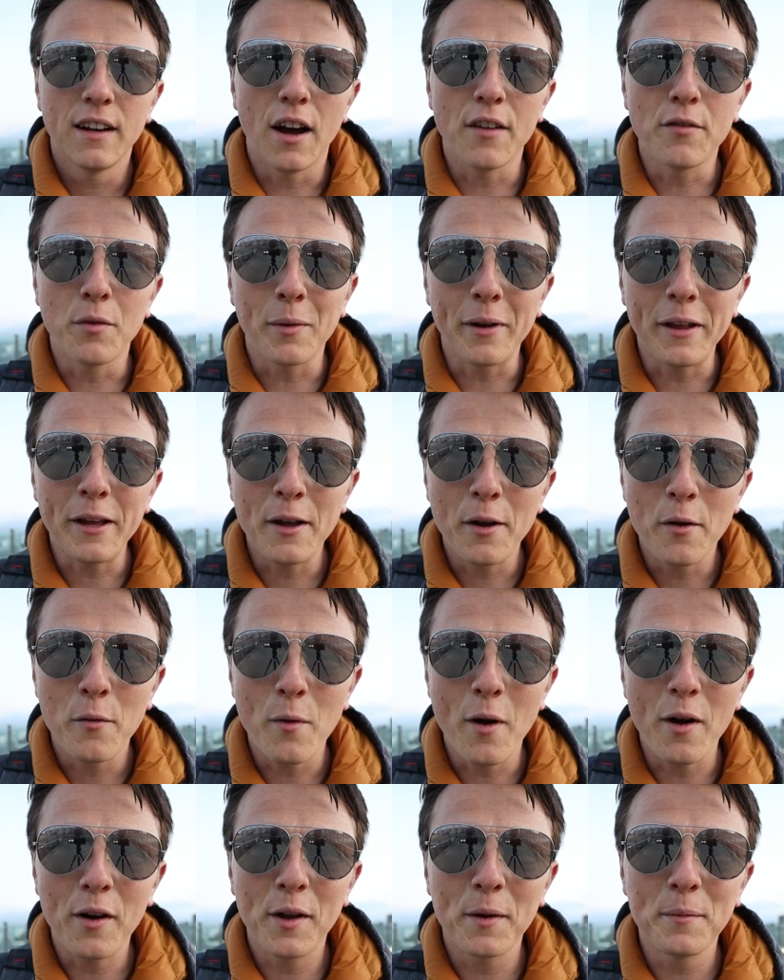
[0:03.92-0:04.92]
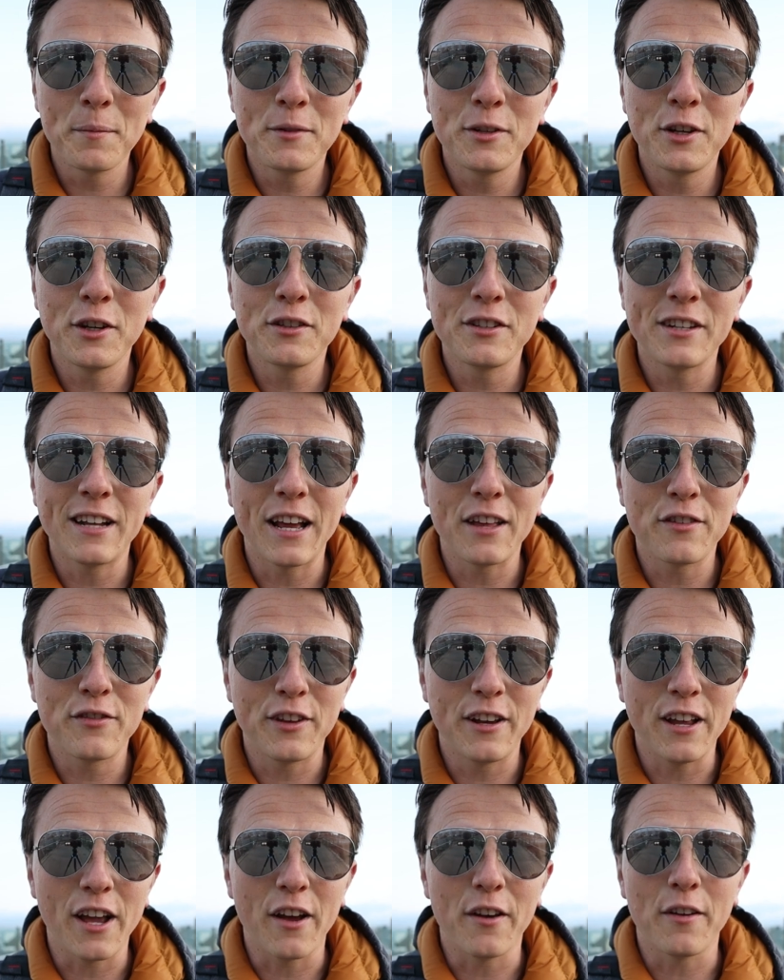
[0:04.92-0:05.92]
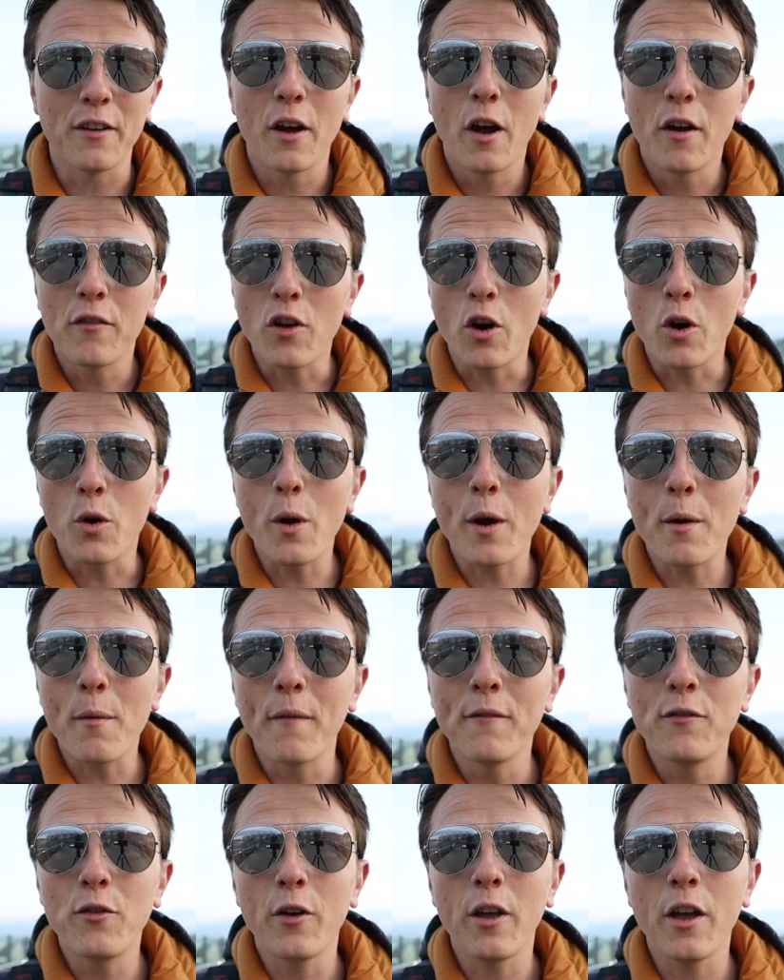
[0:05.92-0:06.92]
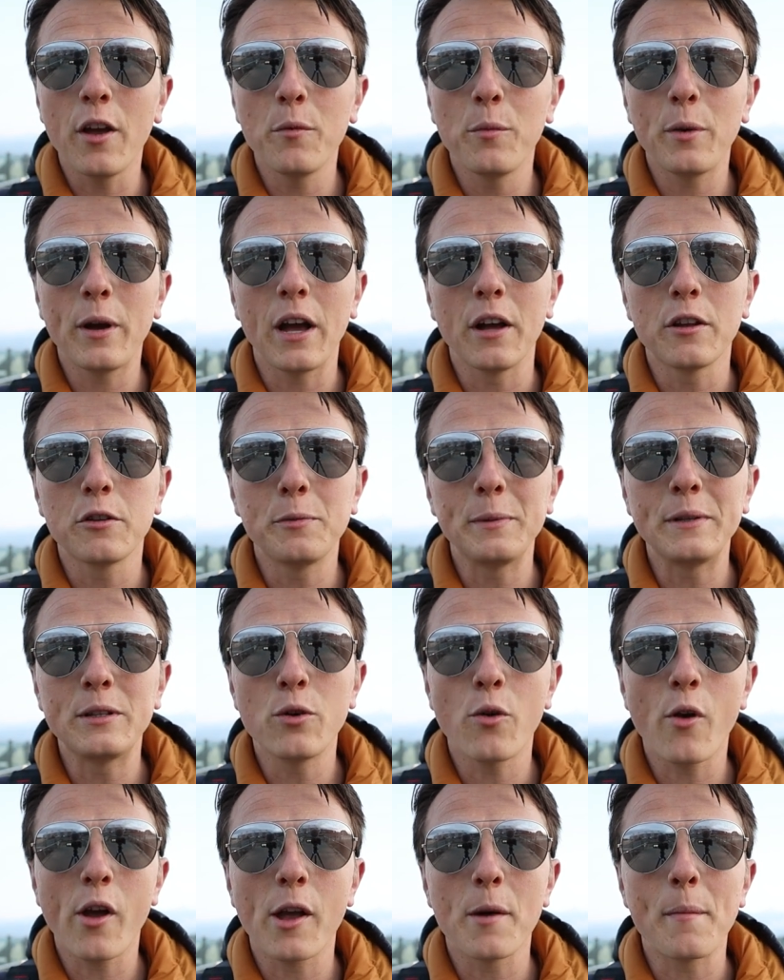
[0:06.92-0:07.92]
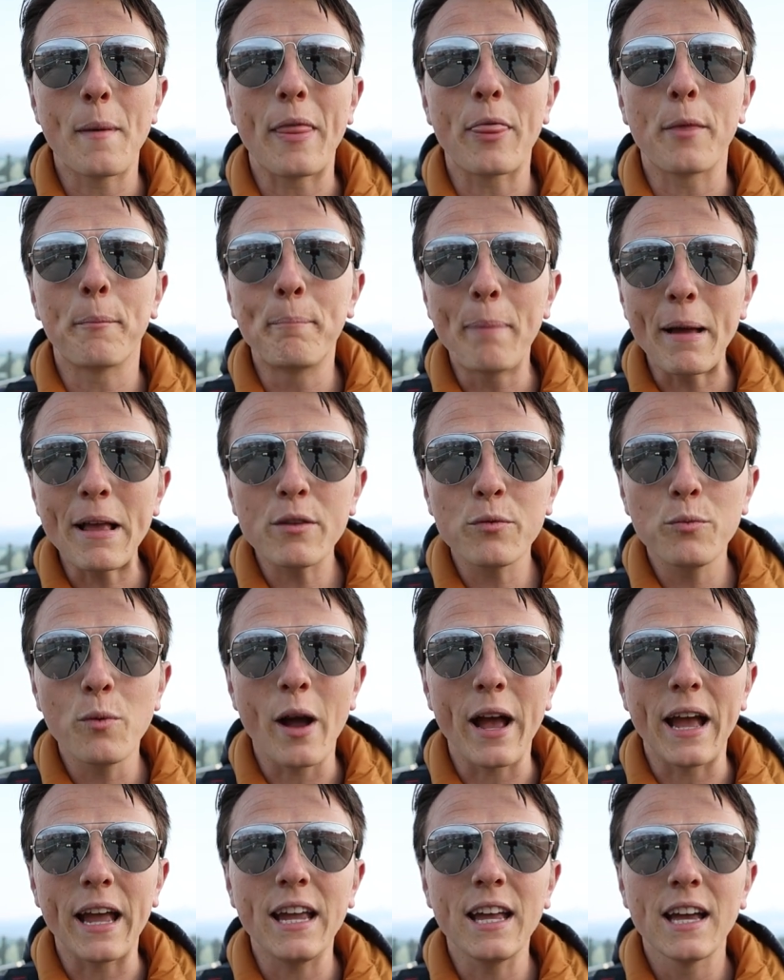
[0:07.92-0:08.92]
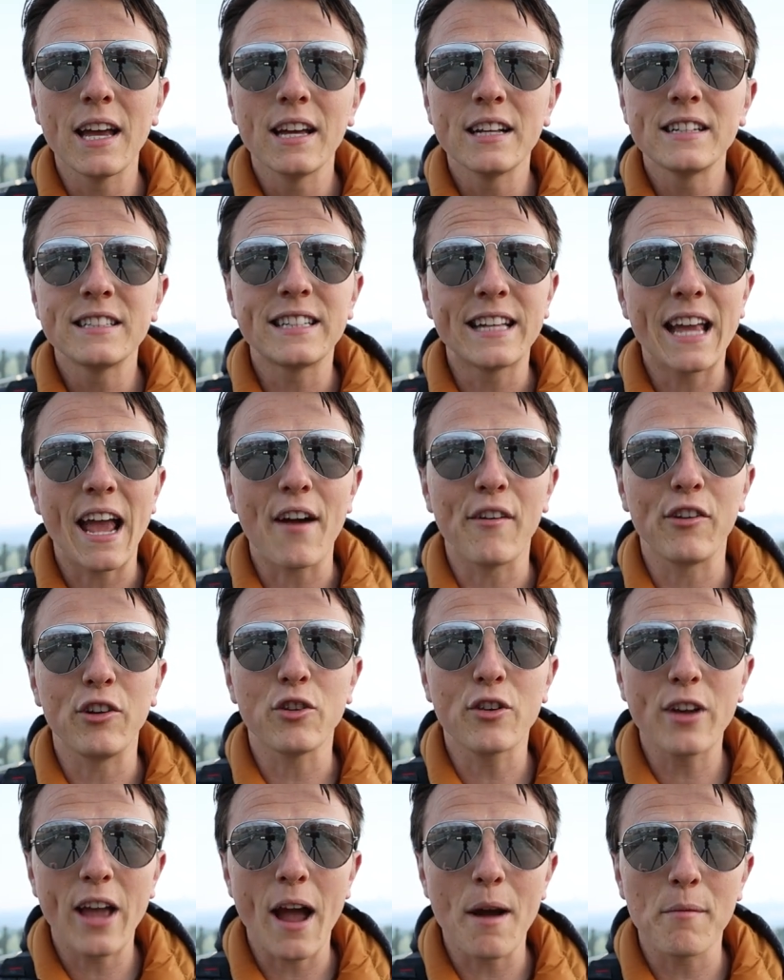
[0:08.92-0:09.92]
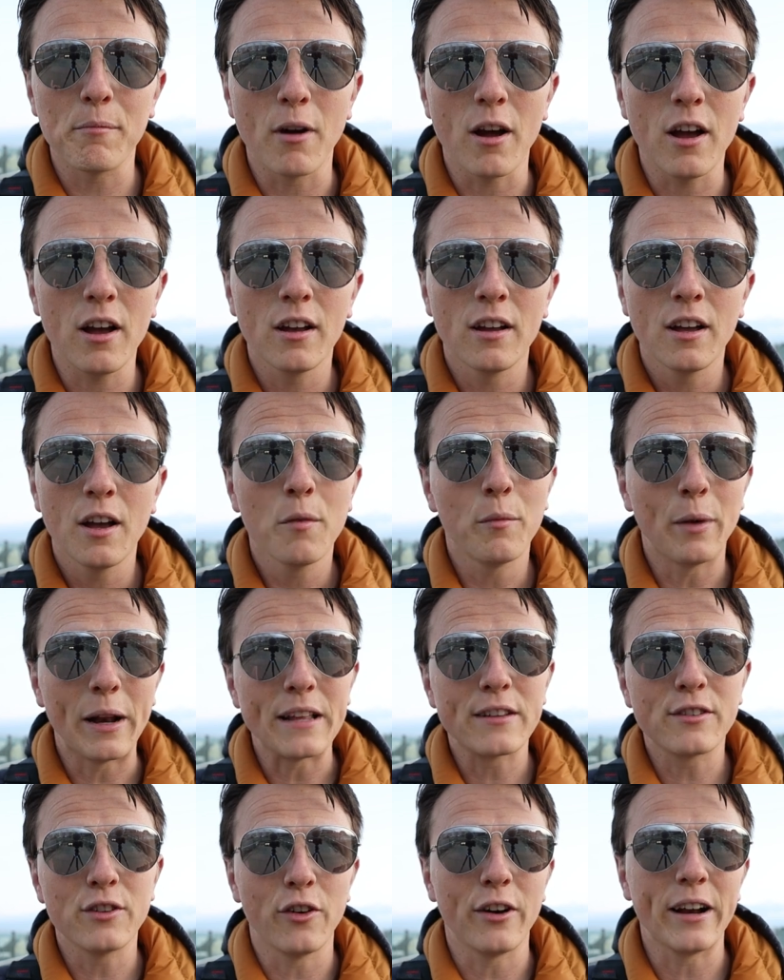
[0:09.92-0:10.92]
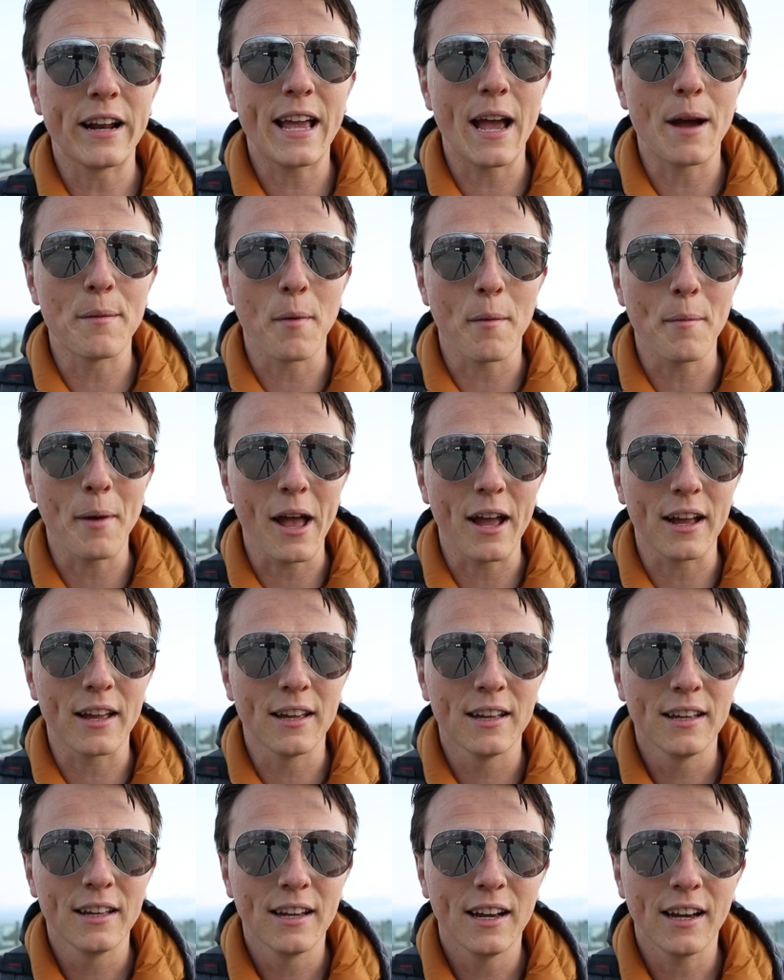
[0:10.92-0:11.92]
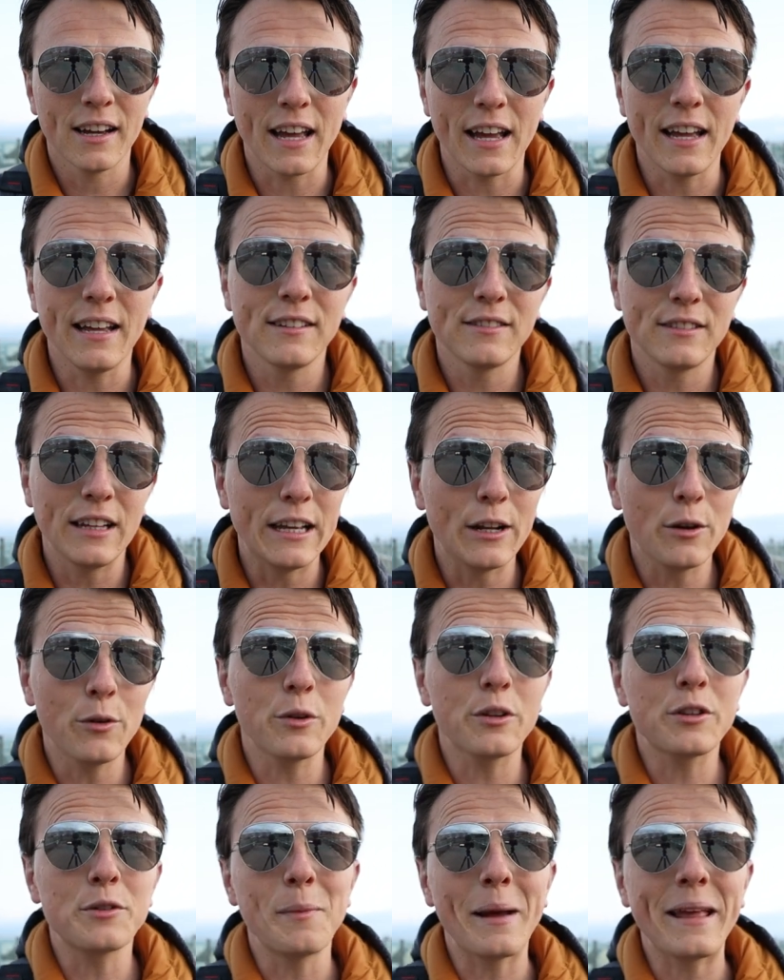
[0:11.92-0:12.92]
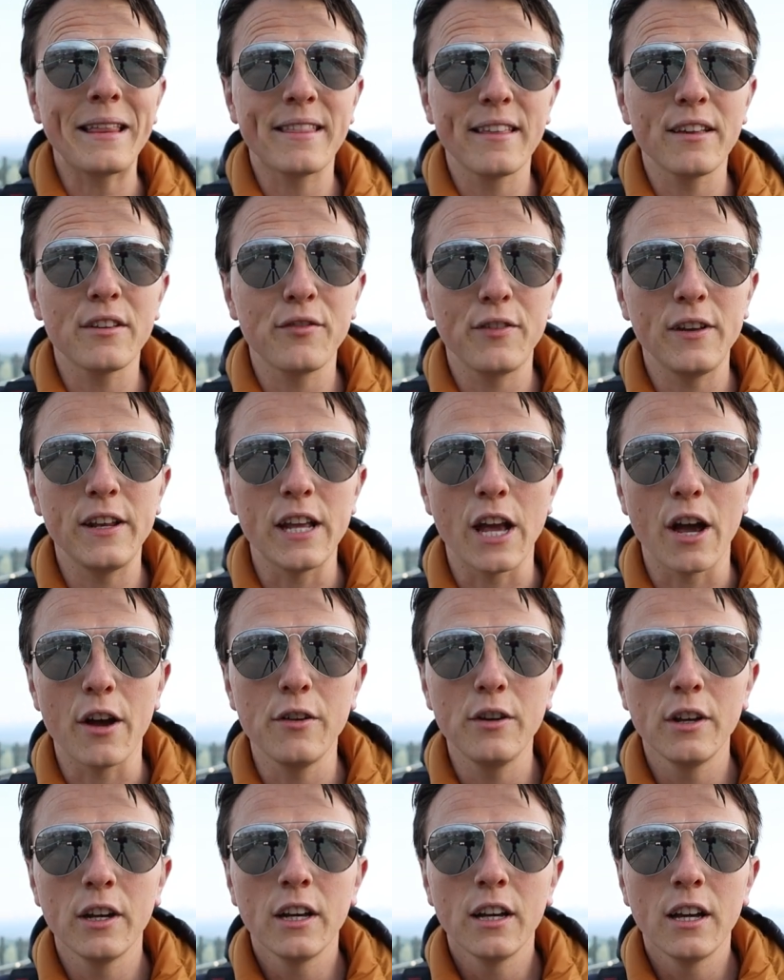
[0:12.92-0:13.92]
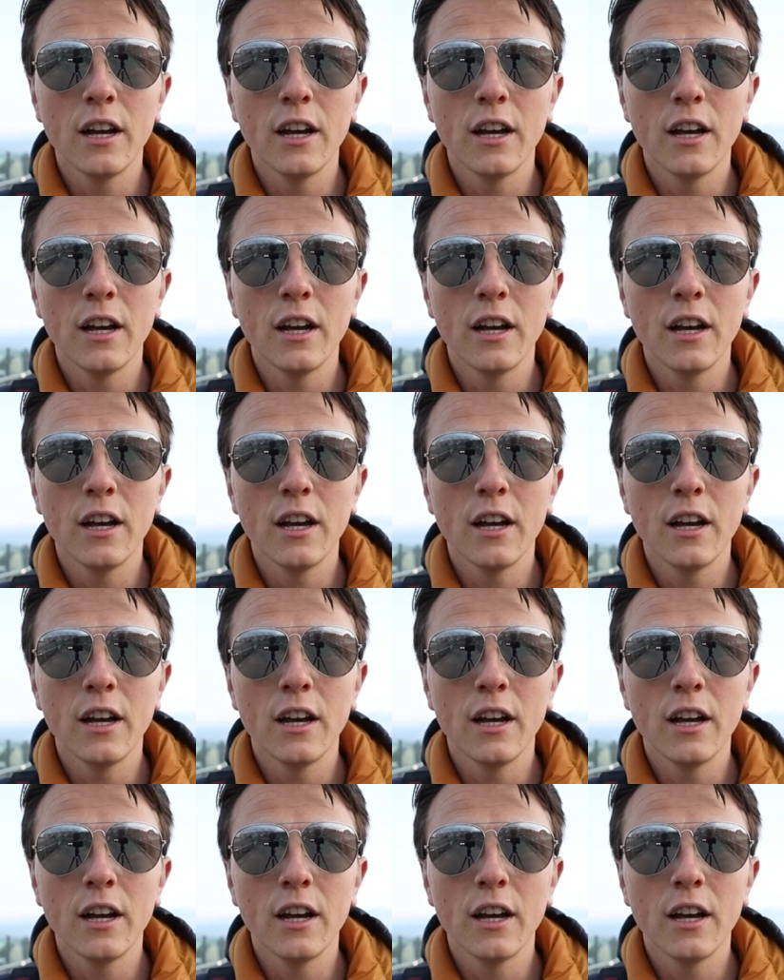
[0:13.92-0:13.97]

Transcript: Hi everybody, welcome to today's video. Got a quick one for you. We're going to be talking about the best way to carry your camera when it's not in a camera bag. Okay, in order to make this video,